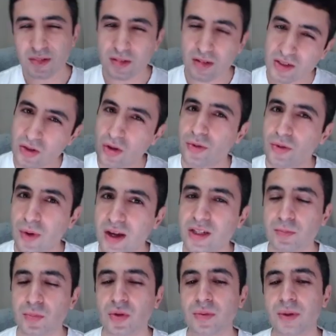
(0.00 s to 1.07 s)
not a rice
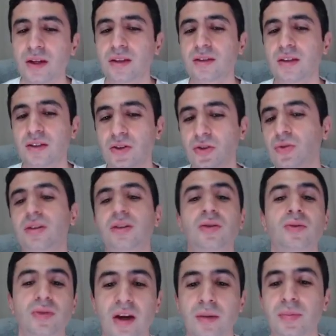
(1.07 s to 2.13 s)
ball, but it's a
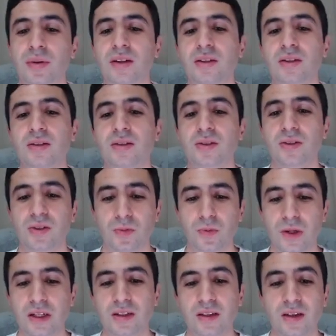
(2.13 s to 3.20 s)
traditional Japanese
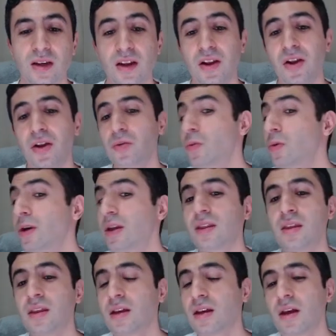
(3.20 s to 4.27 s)
sweet
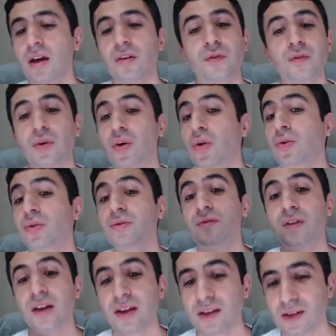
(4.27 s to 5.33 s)
with a few
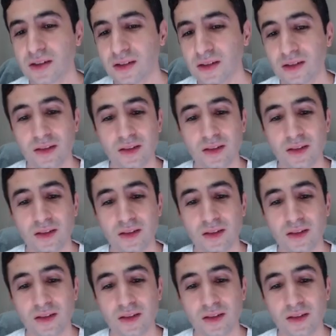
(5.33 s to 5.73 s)
cornflakes.